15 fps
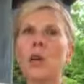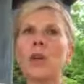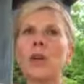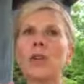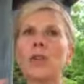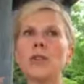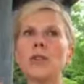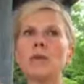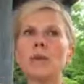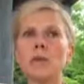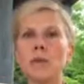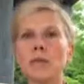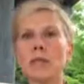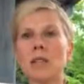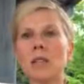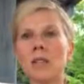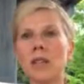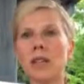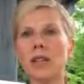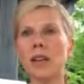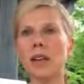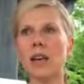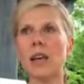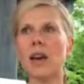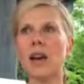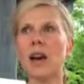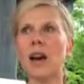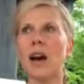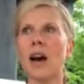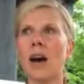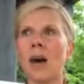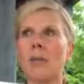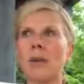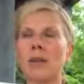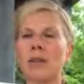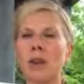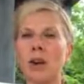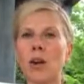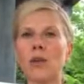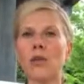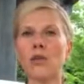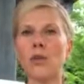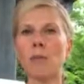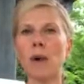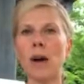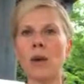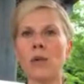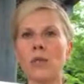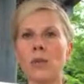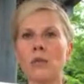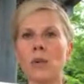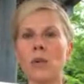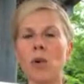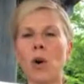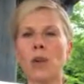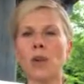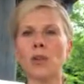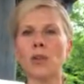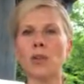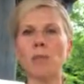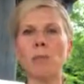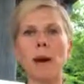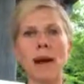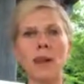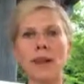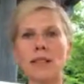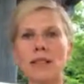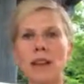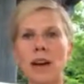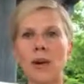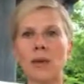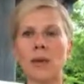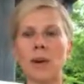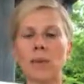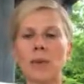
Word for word: we'd use them specifically um, in larger amounts if we wanted to balance out a